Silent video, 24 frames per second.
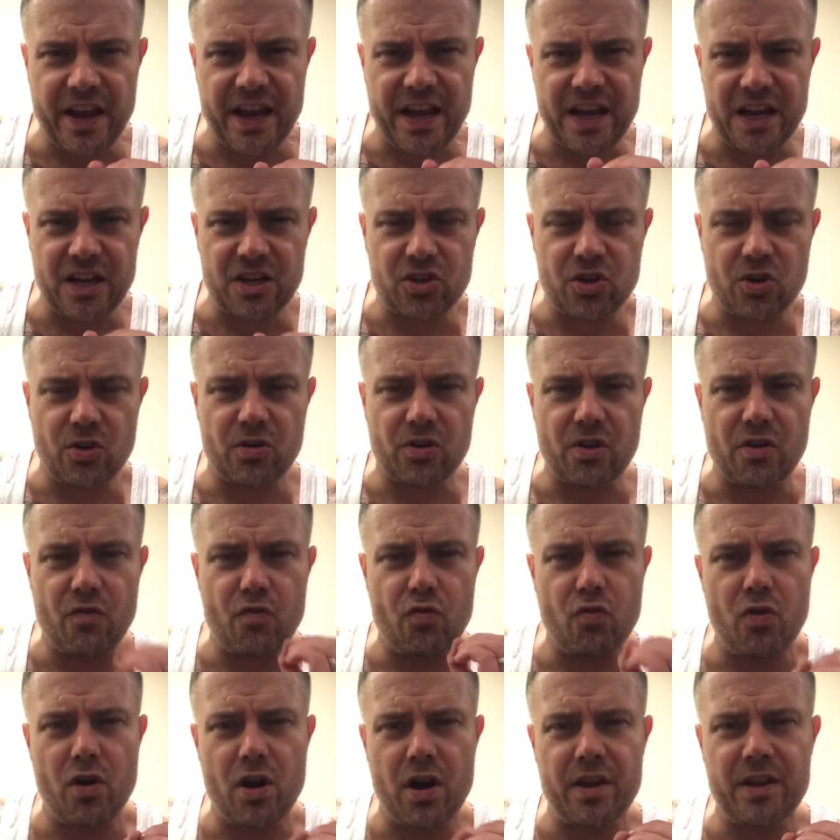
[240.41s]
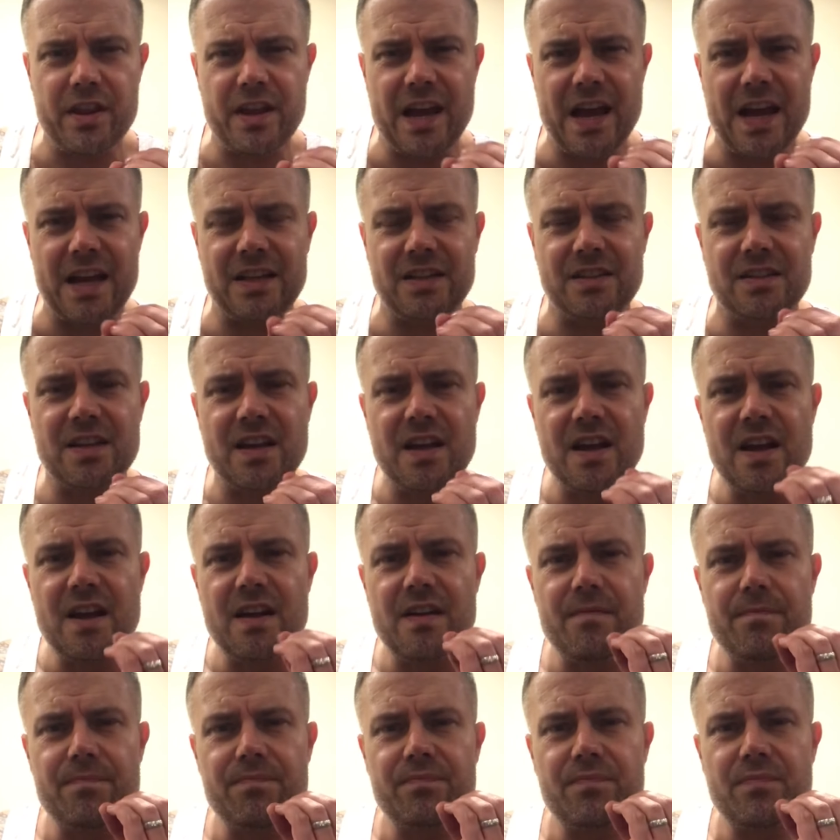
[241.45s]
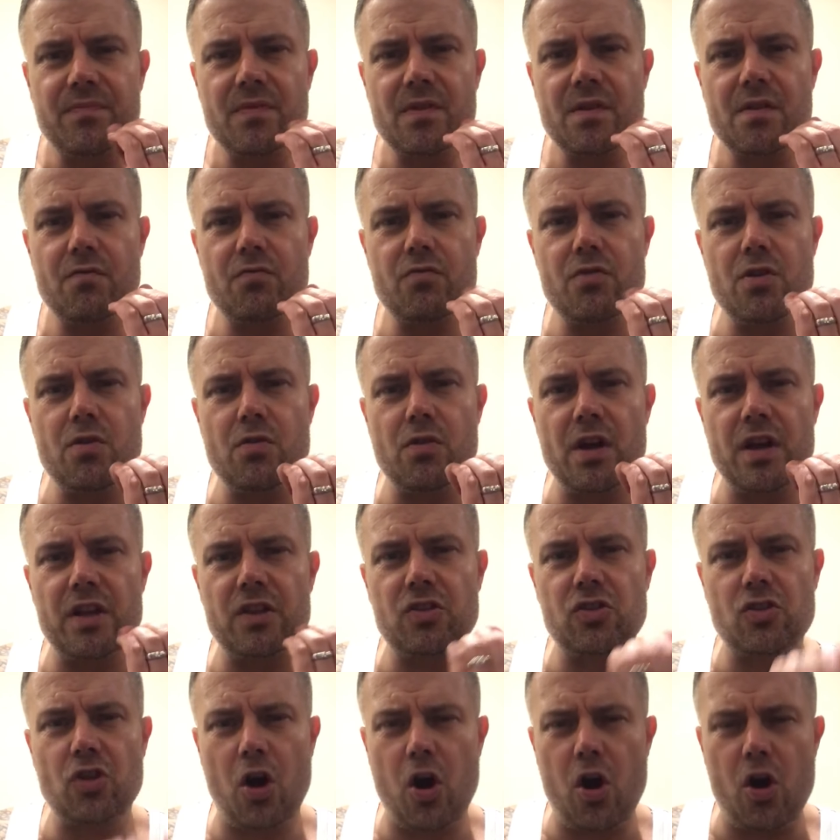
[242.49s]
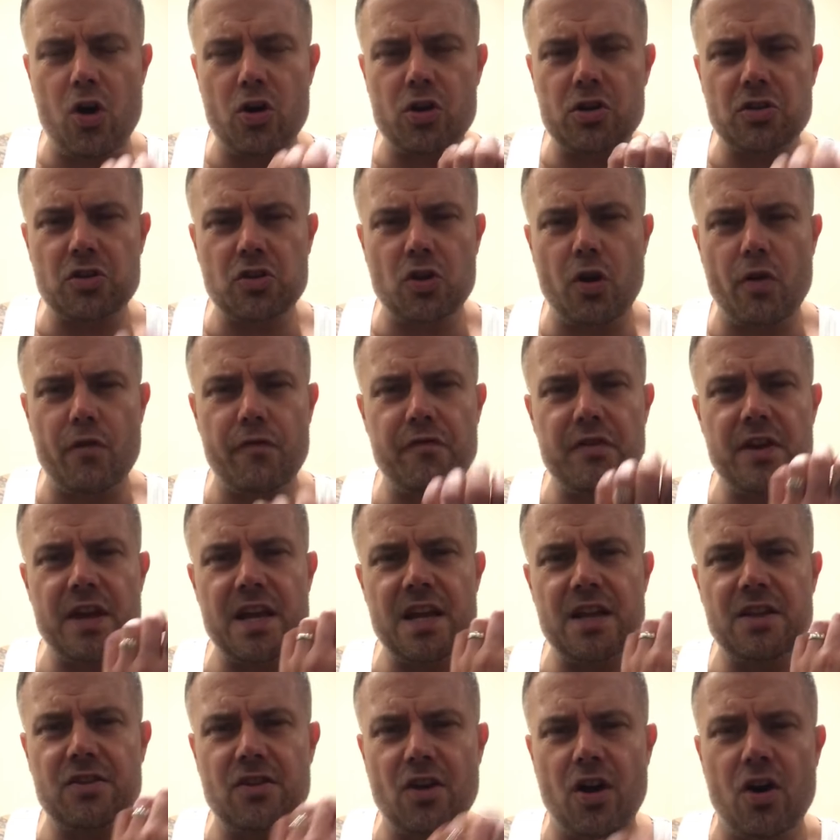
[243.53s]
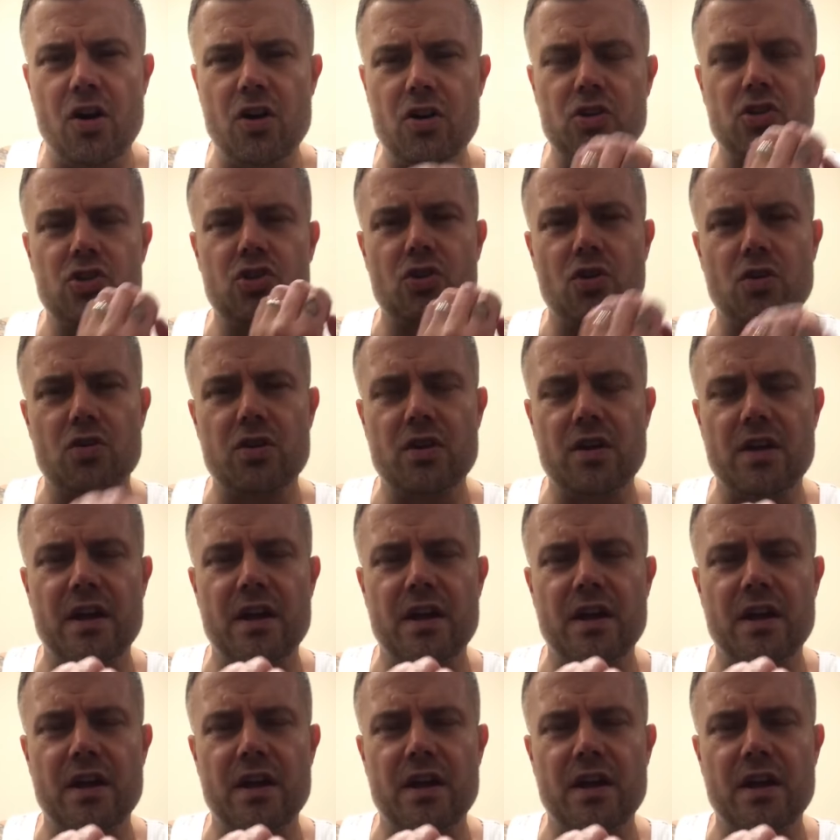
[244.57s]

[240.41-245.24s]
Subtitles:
hit of chocolate right in the end. Real like dark toffee, dark chocolate.